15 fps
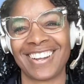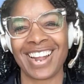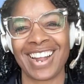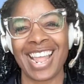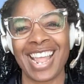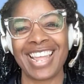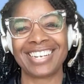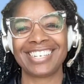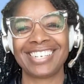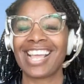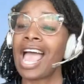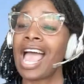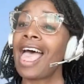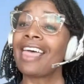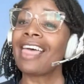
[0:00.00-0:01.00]
All right.
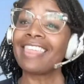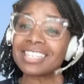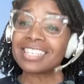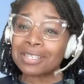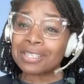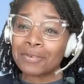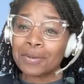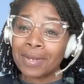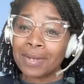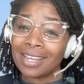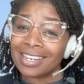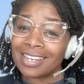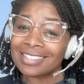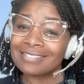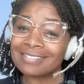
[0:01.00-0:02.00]
Thanks,
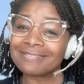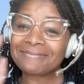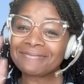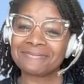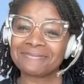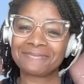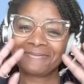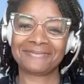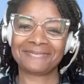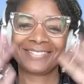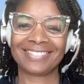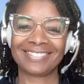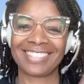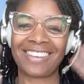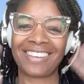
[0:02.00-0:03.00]
everyone.
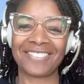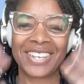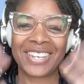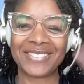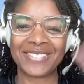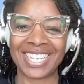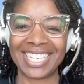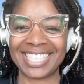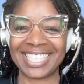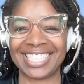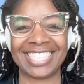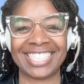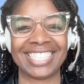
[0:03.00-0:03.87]
Have a good one.